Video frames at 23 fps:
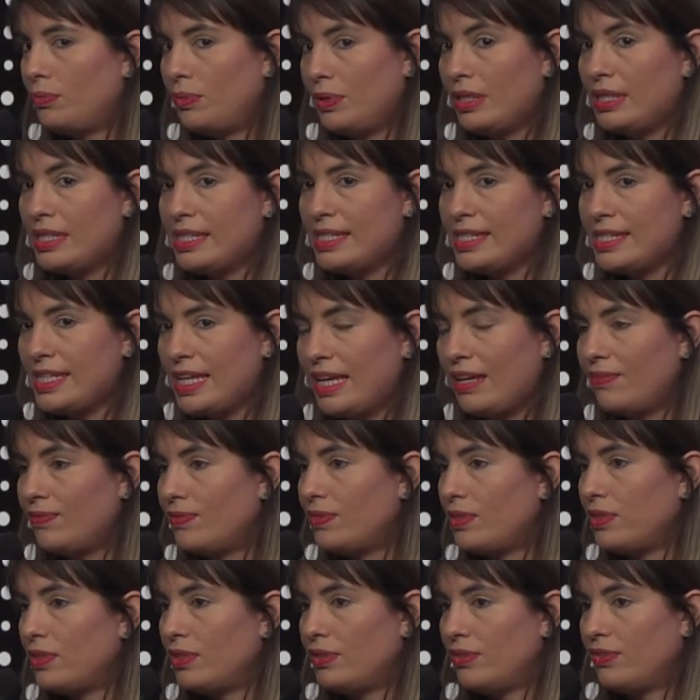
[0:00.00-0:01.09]

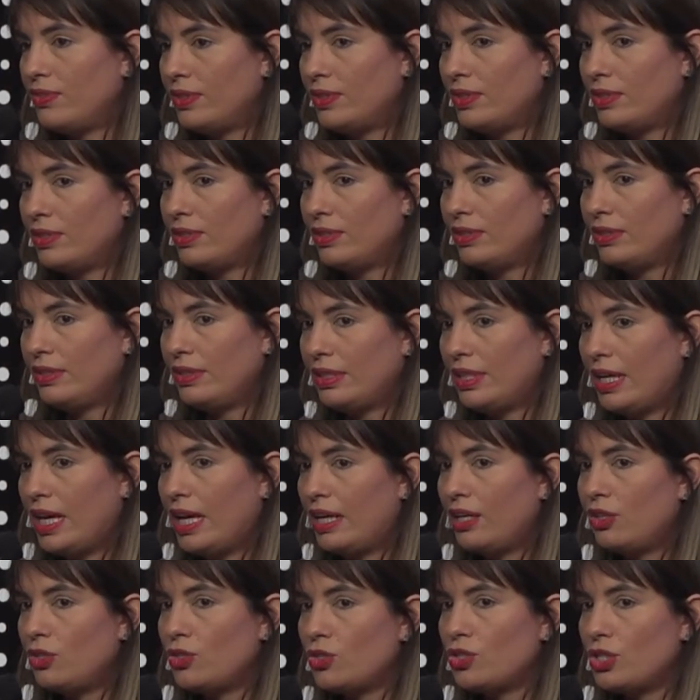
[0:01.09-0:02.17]
saved the
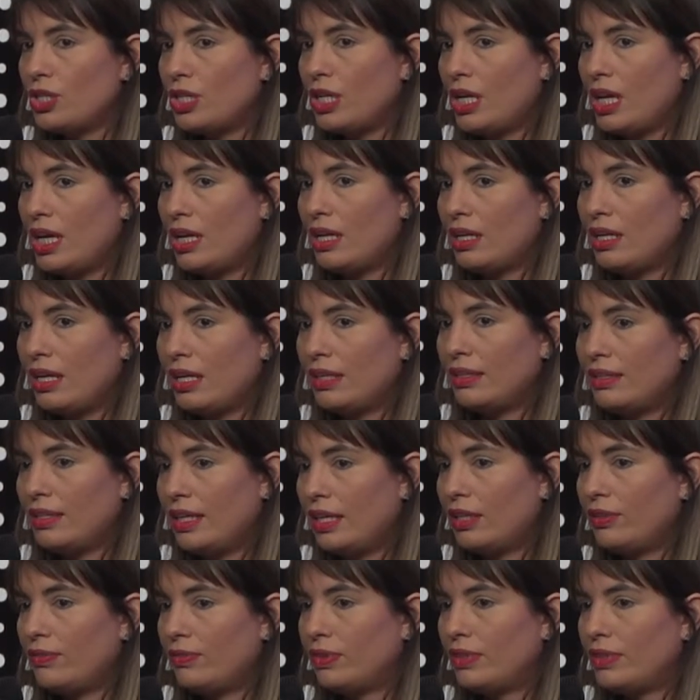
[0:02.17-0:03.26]
energy, and at the
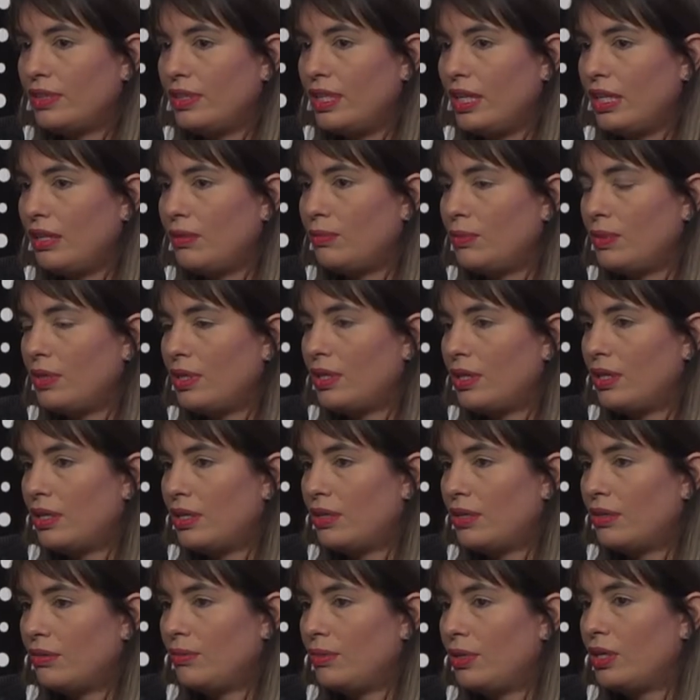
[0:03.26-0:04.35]
end of the day we
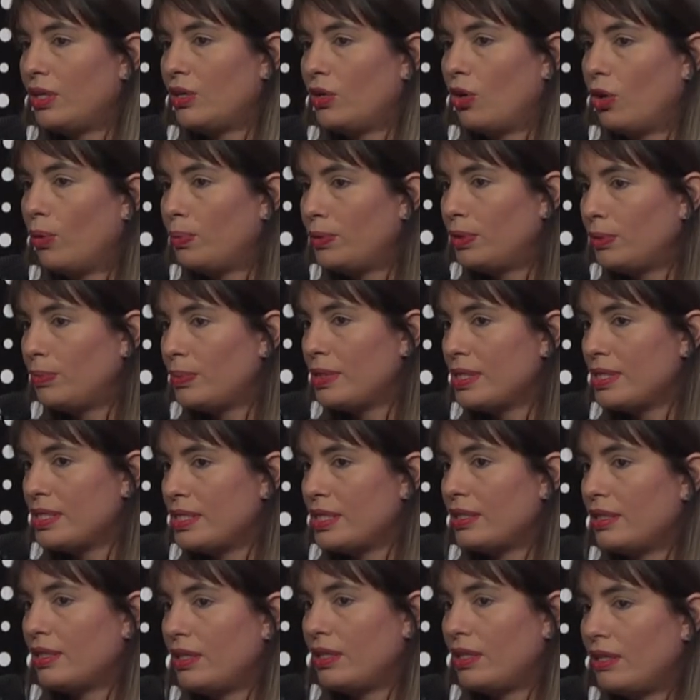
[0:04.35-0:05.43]
are
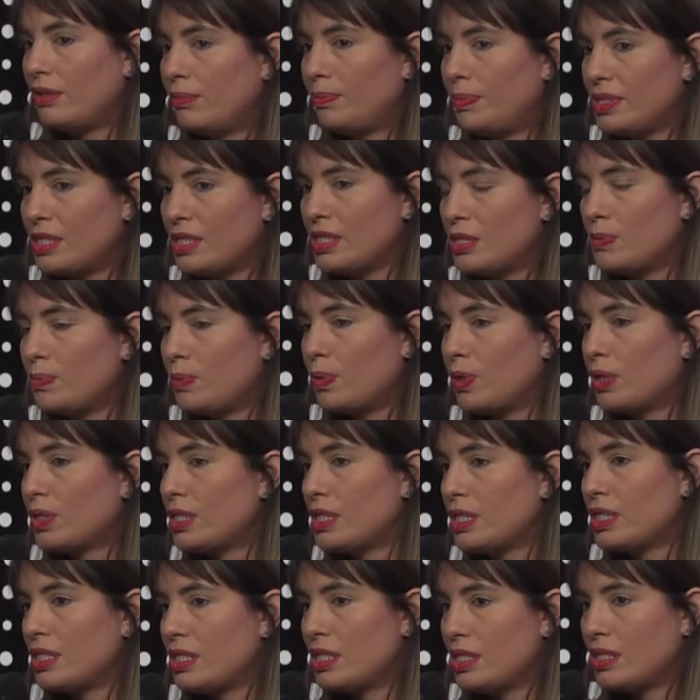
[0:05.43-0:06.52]
optimizing their business
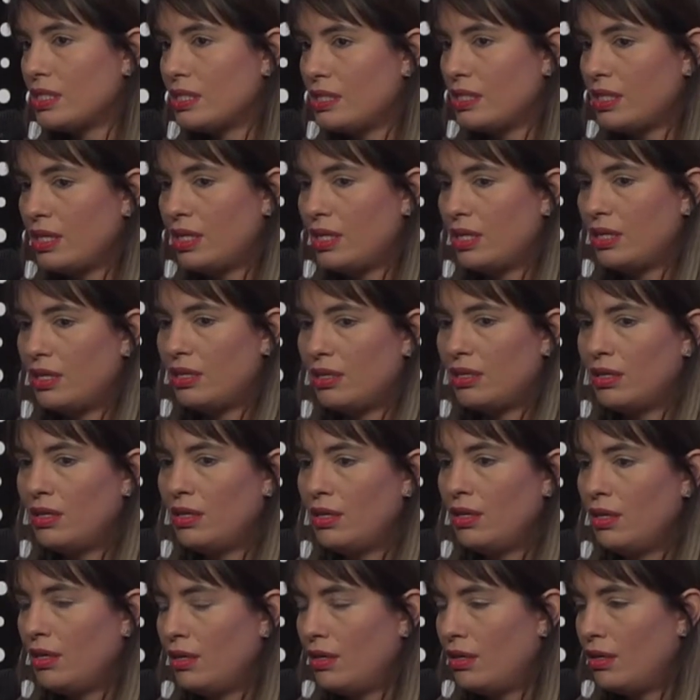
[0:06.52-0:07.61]
processes, their
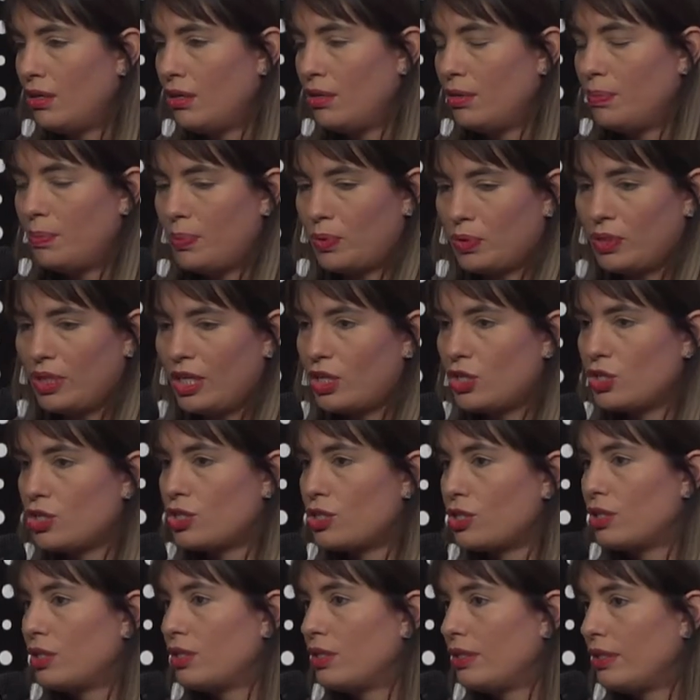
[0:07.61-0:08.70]

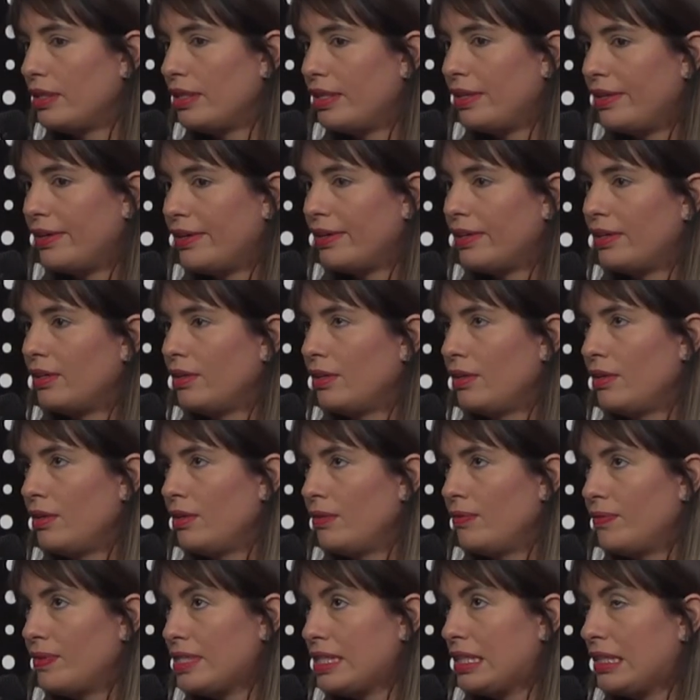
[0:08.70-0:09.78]
production, their
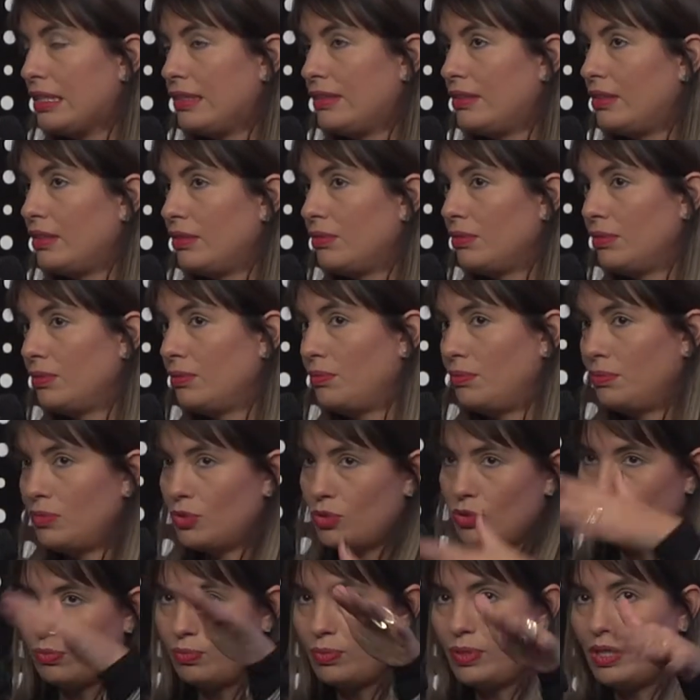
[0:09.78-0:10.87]
facility.
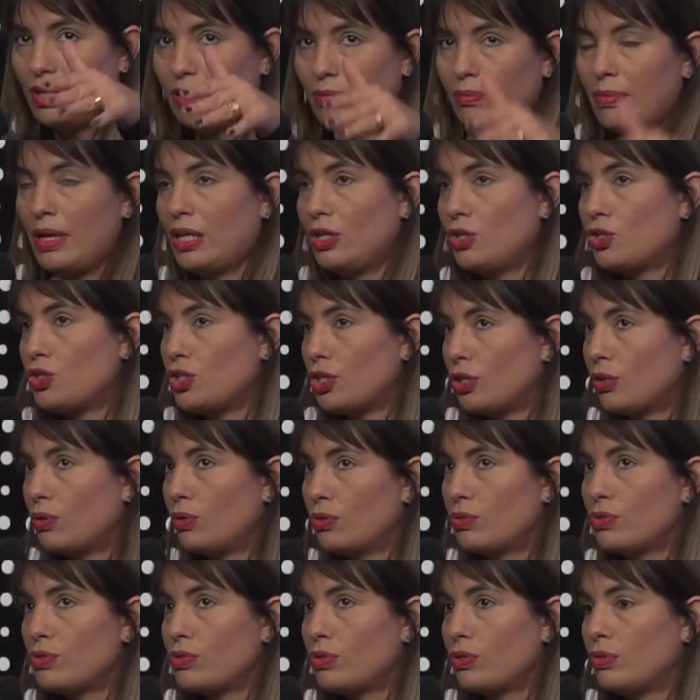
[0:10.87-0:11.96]
So we are managing
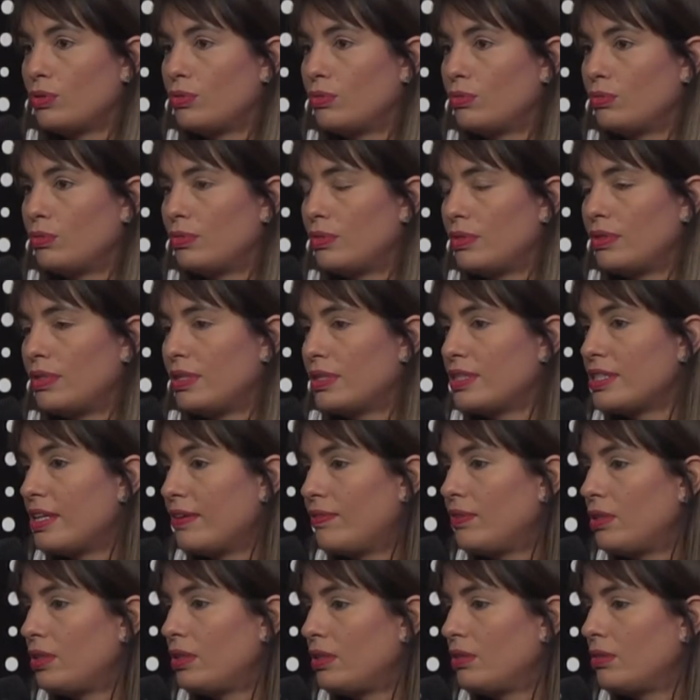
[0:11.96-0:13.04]
also, there are
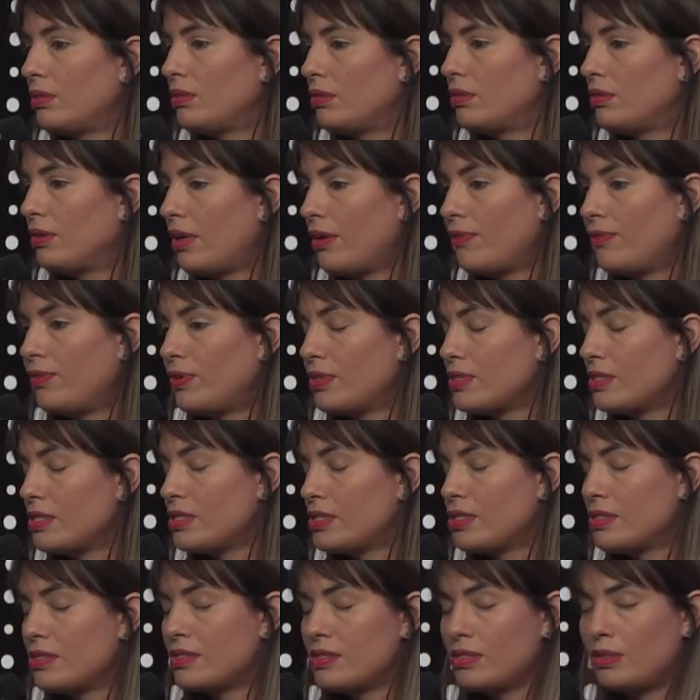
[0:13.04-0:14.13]
several
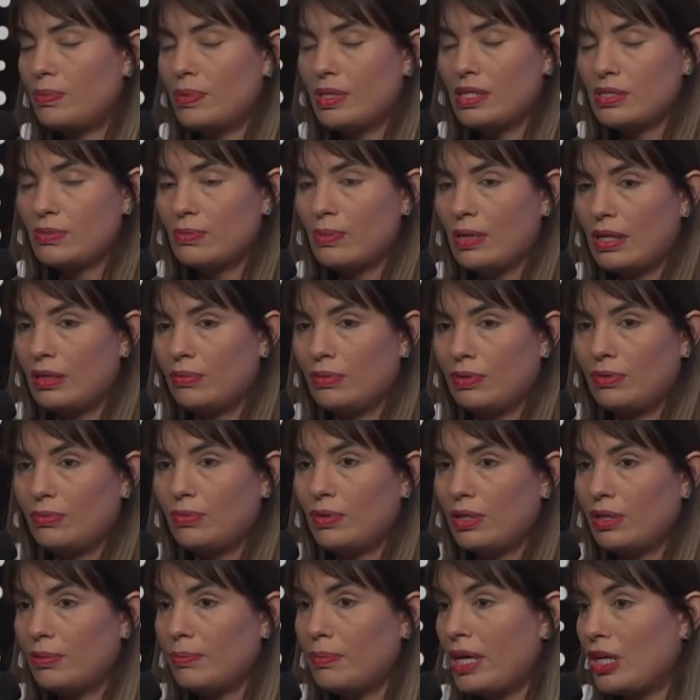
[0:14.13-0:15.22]
references in Serbia as well where
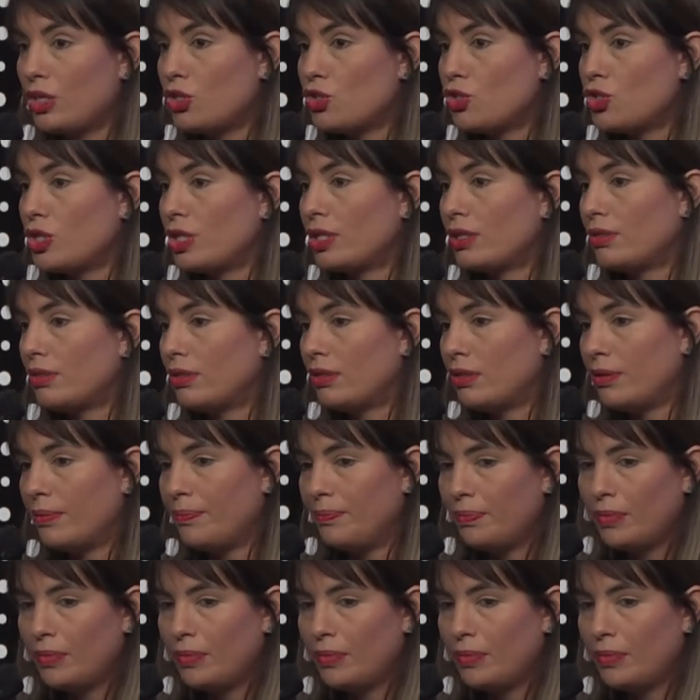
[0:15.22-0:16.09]
we are managing the